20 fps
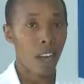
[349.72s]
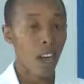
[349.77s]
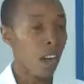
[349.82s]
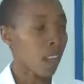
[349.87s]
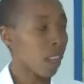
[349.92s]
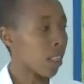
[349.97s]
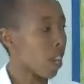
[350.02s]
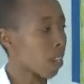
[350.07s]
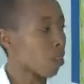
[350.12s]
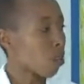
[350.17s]

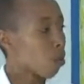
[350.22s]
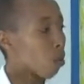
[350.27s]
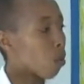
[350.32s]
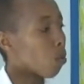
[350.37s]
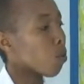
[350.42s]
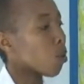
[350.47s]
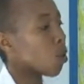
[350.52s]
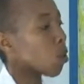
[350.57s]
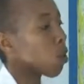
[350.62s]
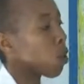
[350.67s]
And that
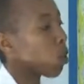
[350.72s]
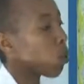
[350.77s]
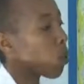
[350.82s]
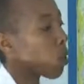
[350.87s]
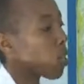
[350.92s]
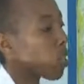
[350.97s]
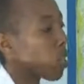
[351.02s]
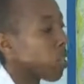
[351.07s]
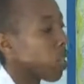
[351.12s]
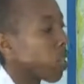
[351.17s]
hormone,
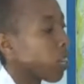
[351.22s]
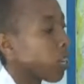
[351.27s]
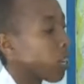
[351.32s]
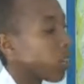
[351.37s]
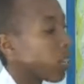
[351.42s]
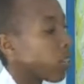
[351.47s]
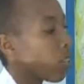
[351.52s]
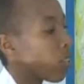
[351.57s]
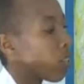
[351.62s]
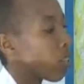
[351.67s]
we
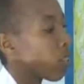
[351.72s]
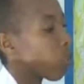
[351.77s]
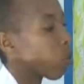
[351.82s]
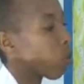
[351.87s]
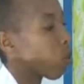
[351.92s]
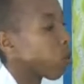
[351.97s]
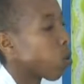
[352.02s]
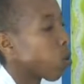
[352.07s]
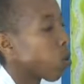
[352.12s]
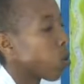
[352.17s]
said it
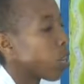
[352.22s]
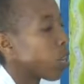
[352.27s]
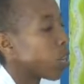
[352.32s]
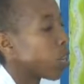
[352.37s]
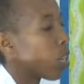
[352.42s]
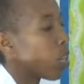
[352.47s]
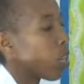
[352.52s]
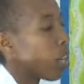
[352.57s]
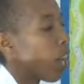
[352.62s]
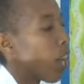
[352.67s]
is
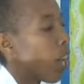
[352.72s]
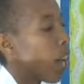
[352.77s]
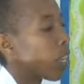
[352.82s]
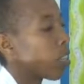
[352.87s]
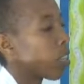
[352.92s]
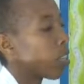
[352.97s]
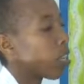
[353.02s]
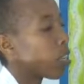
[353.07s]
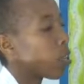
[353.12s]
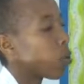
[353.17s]
called
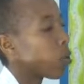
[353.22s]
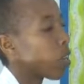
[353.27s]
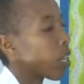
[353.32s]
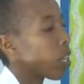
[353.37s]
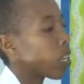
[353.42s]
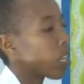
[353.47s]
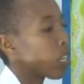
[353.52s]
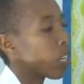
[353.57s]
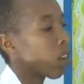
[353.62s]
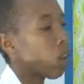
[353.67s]

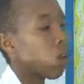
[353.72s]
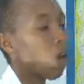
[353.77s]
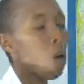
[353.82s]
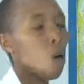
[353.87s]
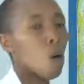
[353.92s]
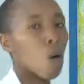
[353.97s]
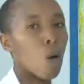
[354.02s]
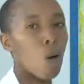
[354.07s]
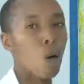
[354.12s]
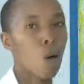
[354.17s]
antidiuretic
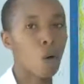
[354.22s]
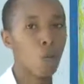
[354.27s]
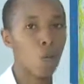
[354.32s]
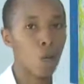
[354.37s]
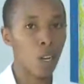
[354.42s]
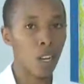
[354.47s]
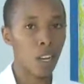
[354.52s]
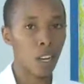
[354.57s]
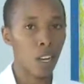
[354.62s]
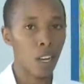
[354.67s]

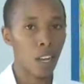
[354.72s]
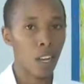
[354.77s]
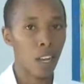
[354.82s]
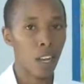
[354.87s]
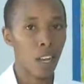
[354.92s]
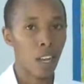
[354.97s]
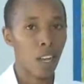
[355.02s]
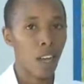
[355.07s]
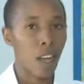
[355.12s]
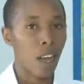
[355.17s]
hormone.
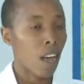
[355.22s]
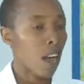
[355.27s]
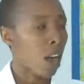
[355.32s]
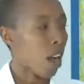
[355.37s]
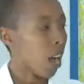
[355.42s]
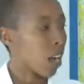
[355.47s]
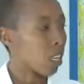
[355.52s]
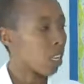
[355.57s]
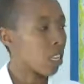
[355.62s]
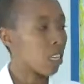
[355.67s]

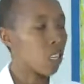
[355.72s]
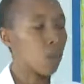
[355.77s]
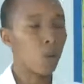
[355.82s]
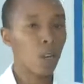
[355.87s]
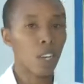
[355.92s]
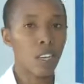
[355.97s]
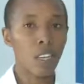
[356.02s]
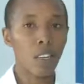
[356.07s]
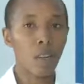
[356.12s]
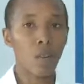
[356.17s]

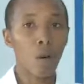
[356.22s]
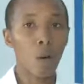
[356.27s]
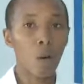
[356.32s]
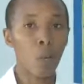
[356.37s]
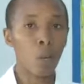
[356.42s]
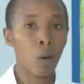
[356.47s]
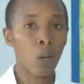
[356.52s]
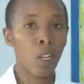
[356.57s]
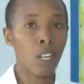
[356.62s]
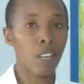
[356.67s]
Antidiuretic
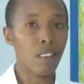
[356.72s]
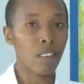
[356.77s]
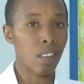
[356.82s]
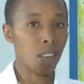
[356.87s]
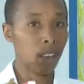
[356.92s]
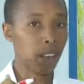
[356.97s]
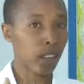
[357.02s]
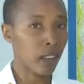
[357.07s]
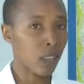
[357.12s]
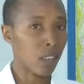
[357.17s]
hormone is
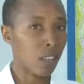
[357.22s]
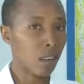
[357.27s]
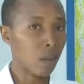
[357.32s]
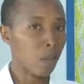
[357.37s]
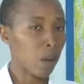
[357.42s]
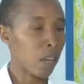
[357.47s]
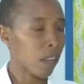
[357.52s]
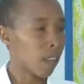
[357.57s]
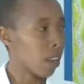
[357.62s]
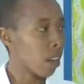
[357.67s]

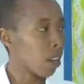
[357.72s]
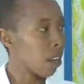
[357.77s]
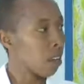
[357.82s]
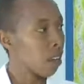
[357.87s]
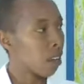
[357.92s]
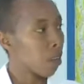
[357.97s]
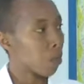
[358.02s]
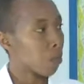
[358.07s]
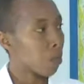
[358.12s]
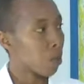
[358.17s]
secreted by the
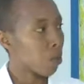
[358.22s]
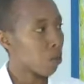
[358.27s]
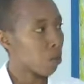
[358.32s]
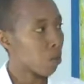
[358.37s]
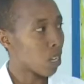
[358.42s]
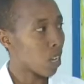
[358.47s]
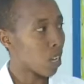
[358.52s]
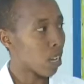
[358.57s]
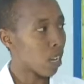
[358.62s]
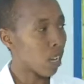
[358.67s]

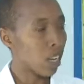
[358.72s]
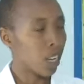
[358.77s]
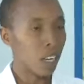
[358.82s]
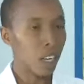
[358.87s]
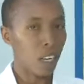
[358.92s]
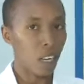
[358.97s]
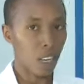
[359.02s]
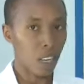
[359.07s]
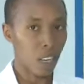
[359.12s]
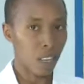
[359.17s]
pituitary
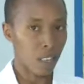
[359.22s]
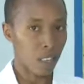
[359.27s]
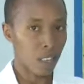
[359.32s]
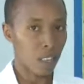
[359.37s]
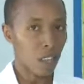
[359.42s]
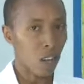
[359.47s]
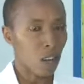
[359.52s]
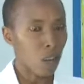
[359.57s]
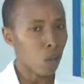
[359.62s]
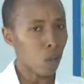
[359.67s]

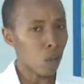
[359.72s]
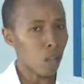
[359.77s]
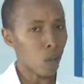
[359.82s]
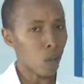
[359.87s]
glands. So